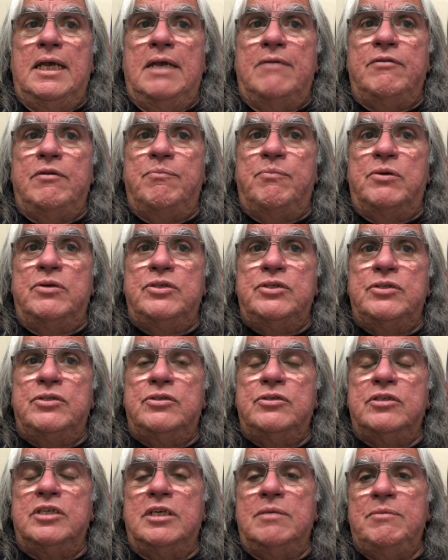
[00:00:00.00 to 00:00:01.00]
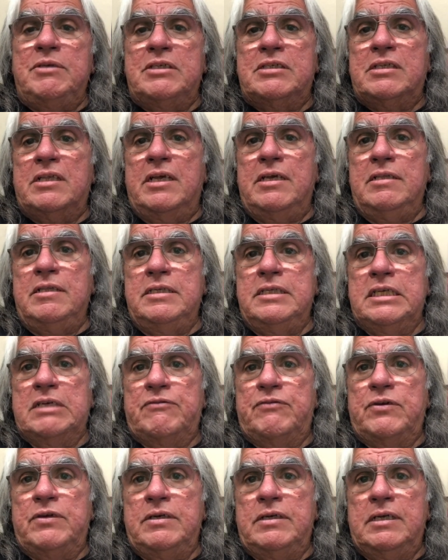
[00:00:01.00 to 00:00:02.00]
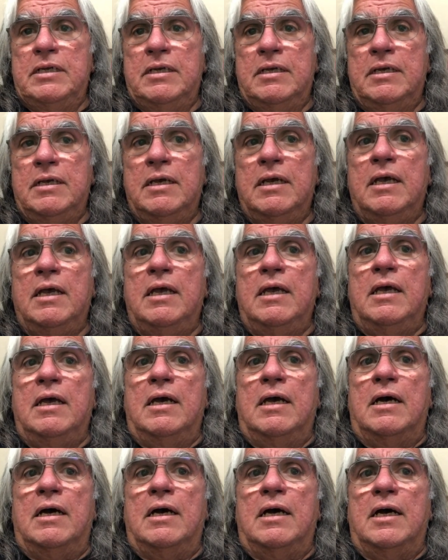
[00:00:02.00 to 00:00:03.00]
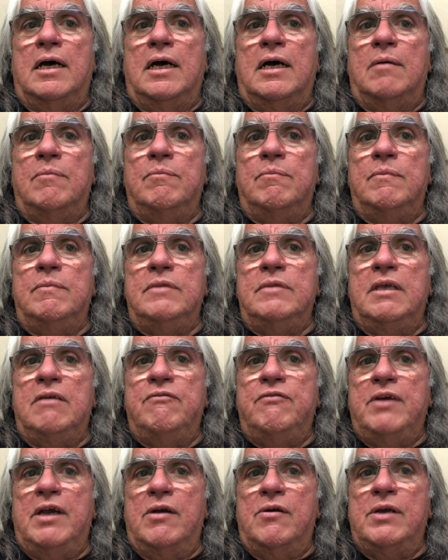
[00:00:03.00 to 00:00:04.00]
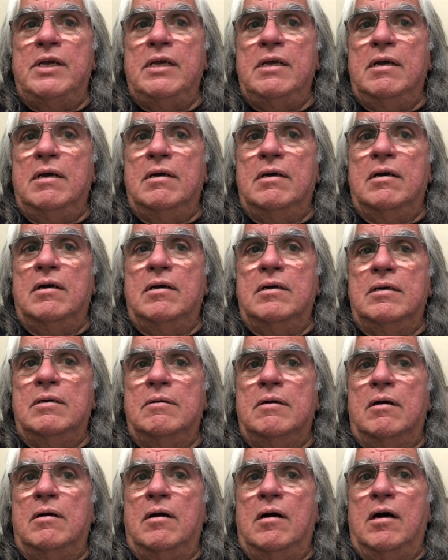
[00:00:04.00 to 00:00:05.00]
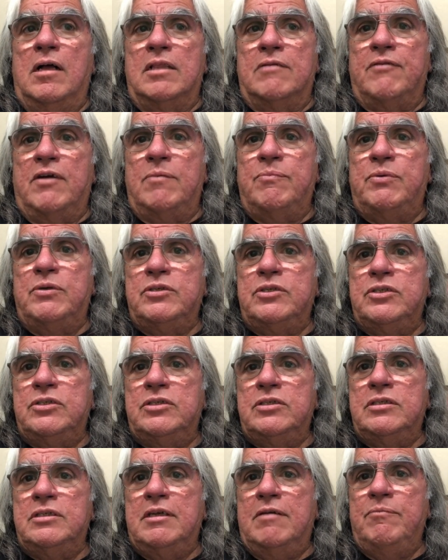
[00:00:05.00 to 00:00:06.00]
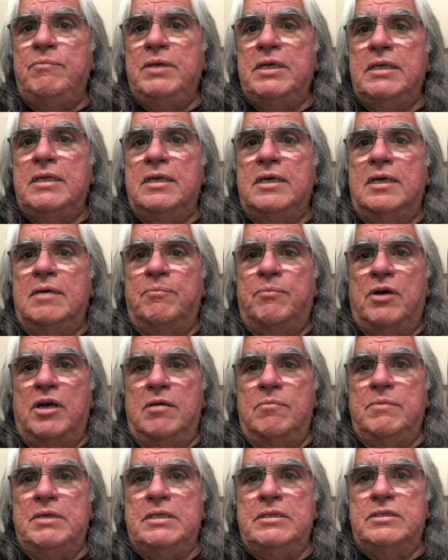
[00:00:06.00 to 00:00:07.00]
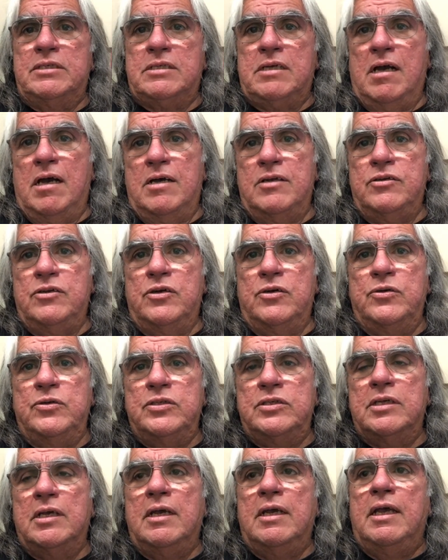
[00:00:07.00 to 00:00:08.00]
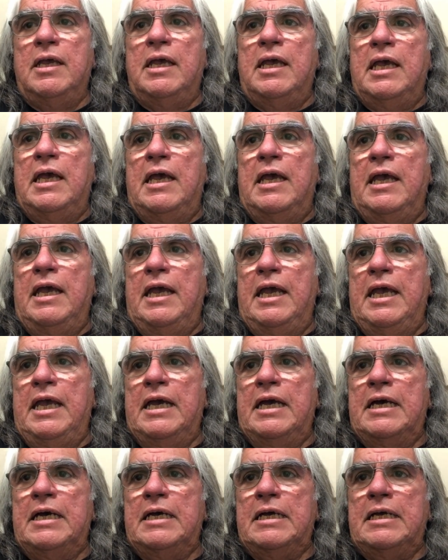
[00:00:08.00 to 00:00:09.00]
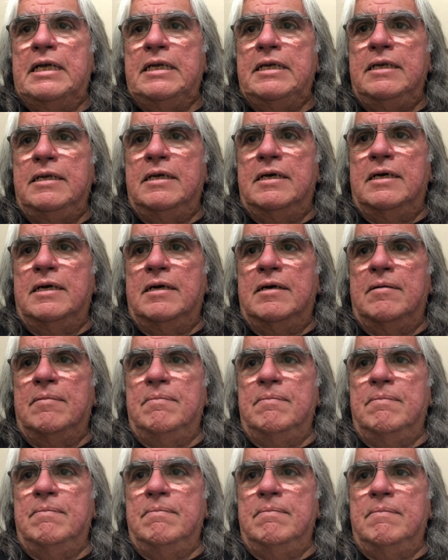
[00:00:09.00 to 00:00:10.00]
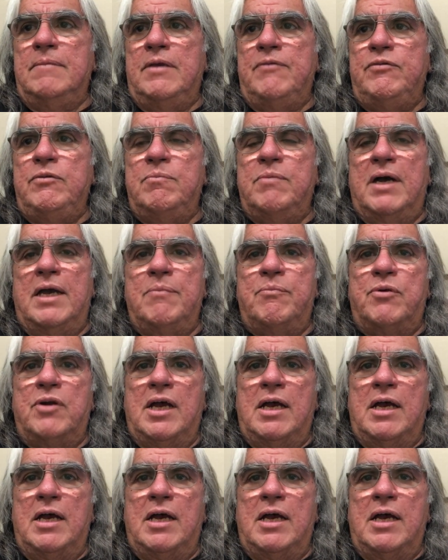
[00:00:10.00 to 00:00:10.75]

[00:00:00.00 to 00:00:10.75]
every purchase is going to be slightly different. They vary. All of our purchases have been apartments, condos, and if you buy